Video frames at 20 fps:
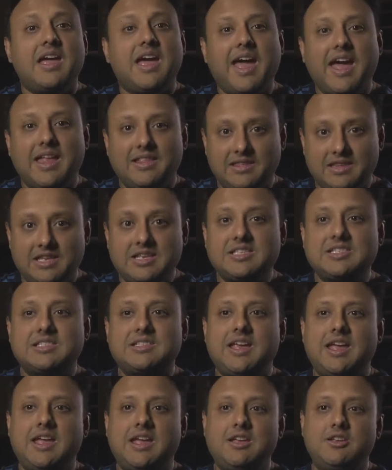At this
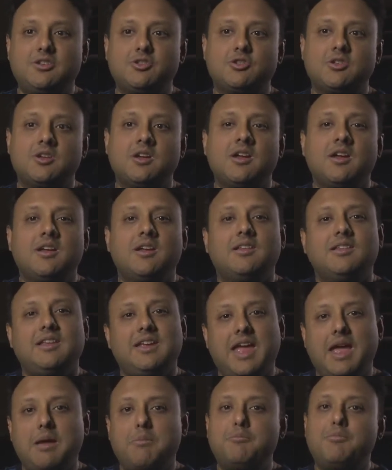stage,
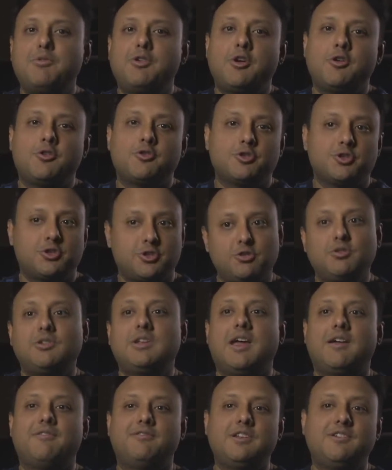the embryo
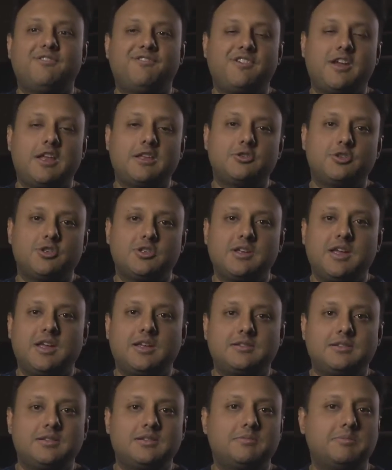should have
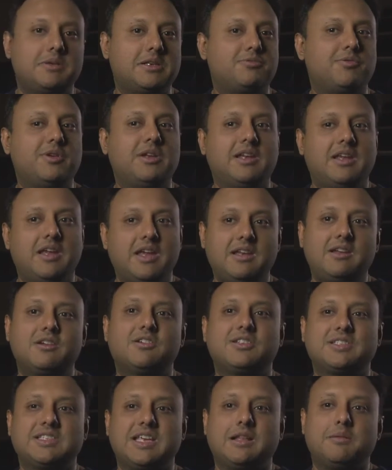differentiated between
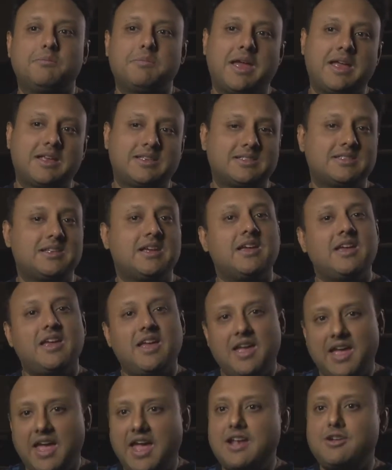inner cell mass
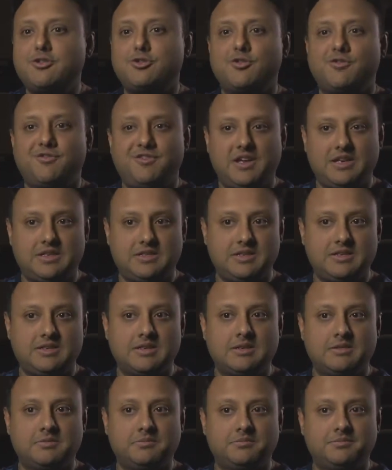and
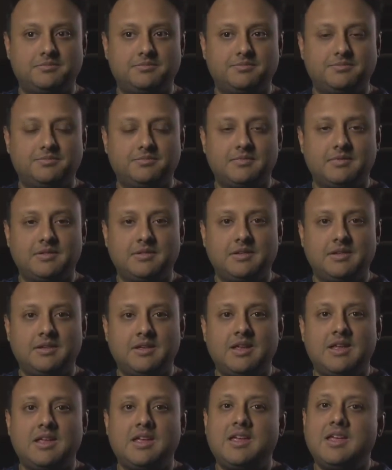trophectoderm.
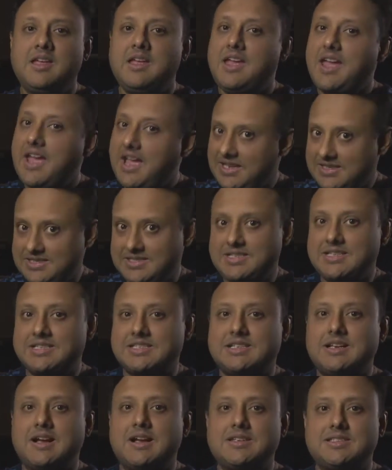As
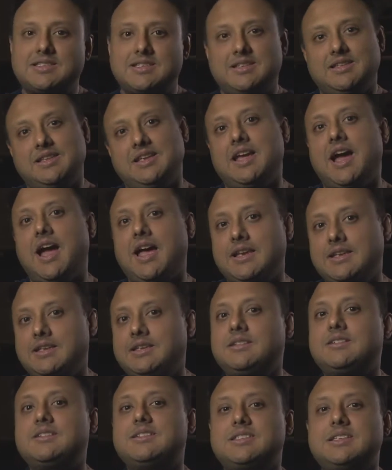discussed, the
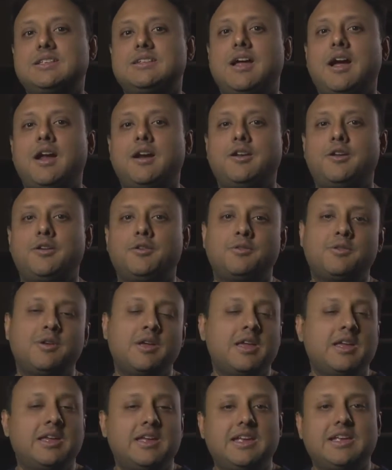ideal scenario
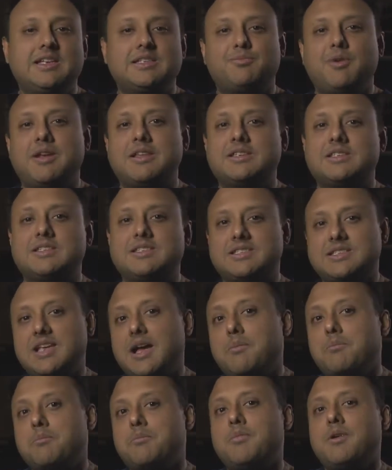is when
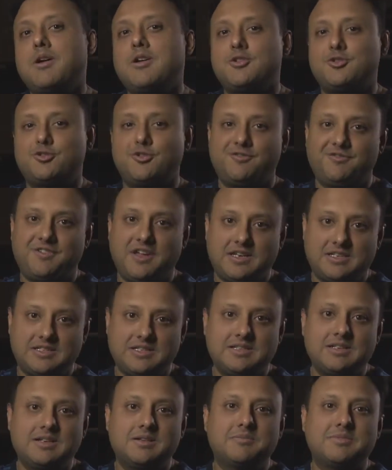some
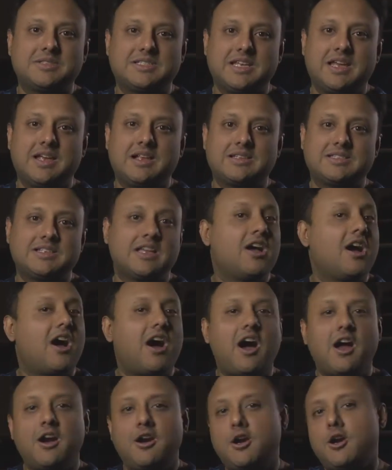trophectoderm cells are